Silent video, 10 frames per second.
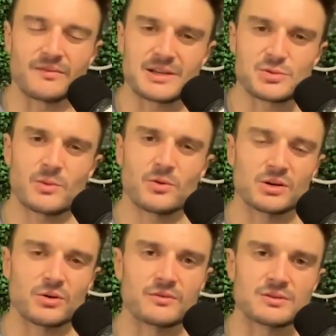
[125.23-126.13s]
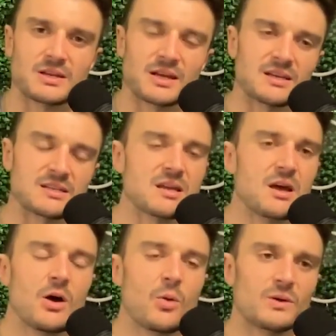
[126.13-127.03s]
And that's what I want to go over today is,
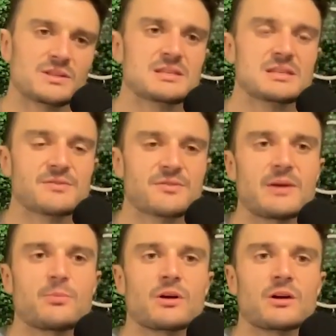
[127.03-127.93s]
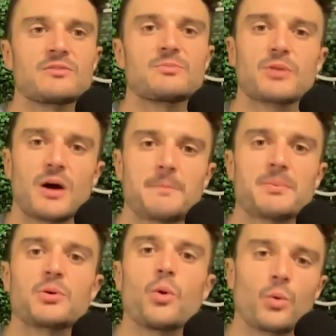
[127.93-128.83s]
what does this framework of
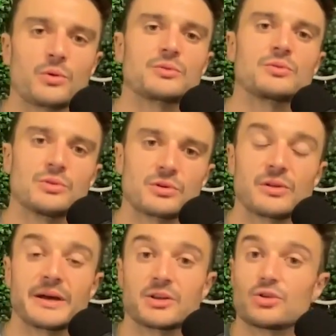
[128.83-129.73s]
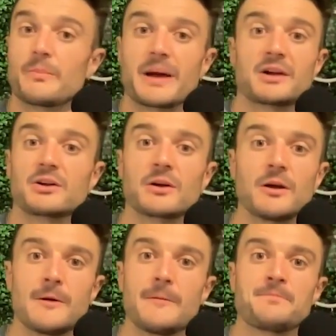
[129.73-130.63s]
proper order look like, no matter
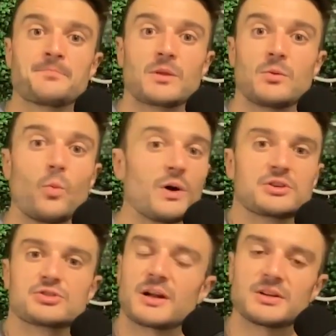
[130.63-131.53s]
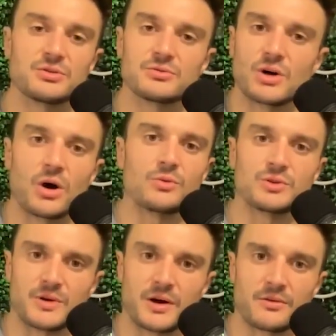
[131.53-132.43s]
what you're trying to do to own
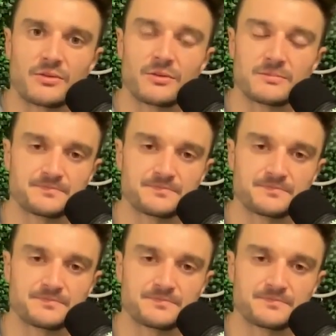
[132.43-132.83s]
your health?